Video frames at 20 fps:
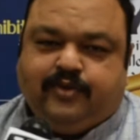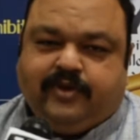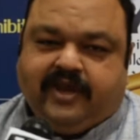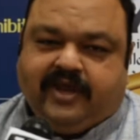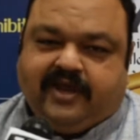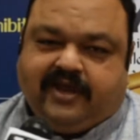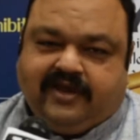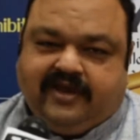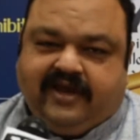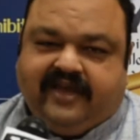
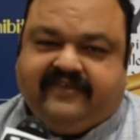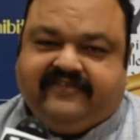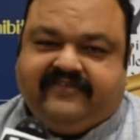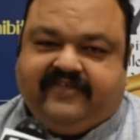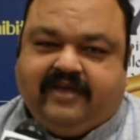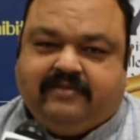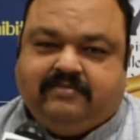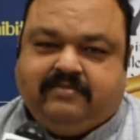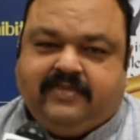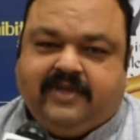recognize
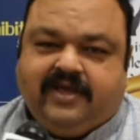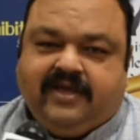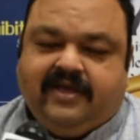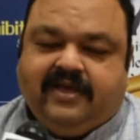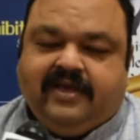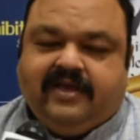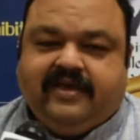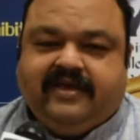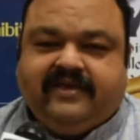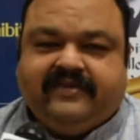them
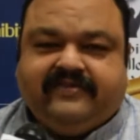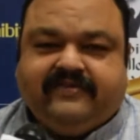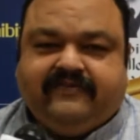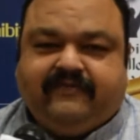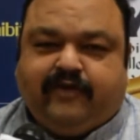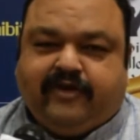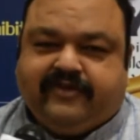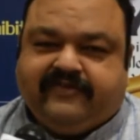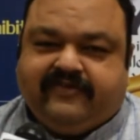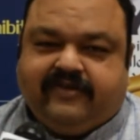is,
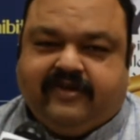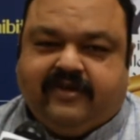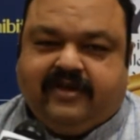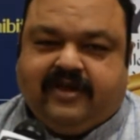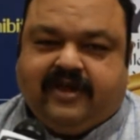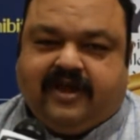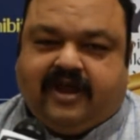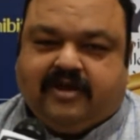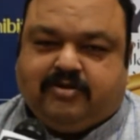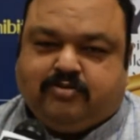was
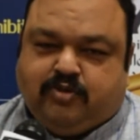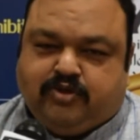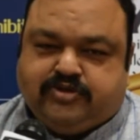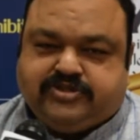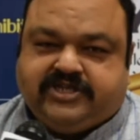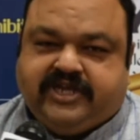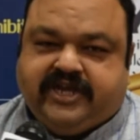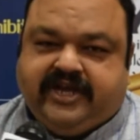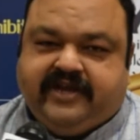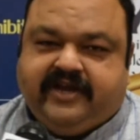uh,
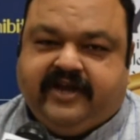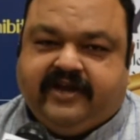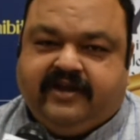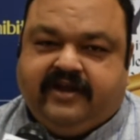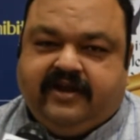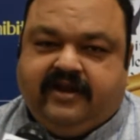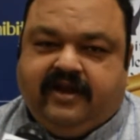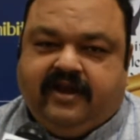utmost needed